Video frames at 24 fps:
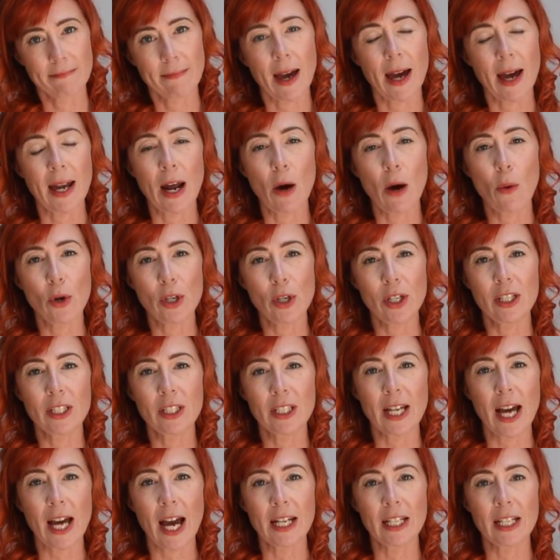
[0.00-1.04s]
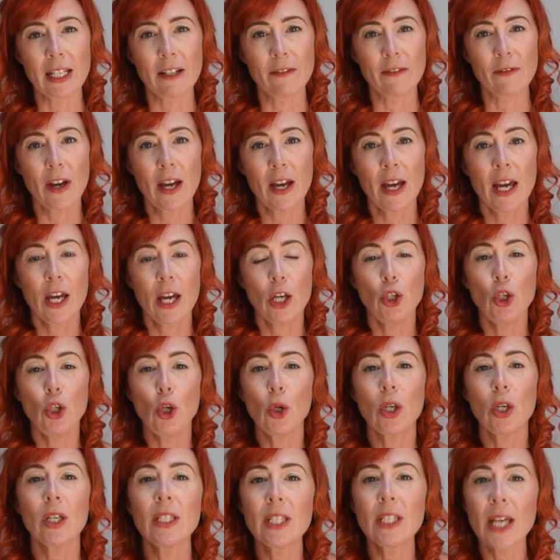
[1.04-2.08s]
And I want you to you
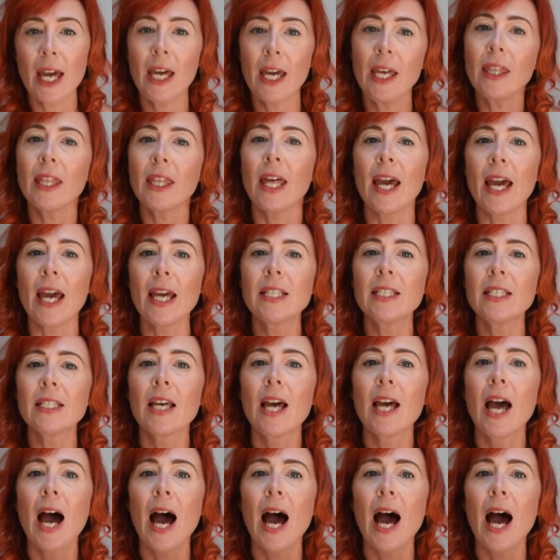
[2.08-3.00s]
can take this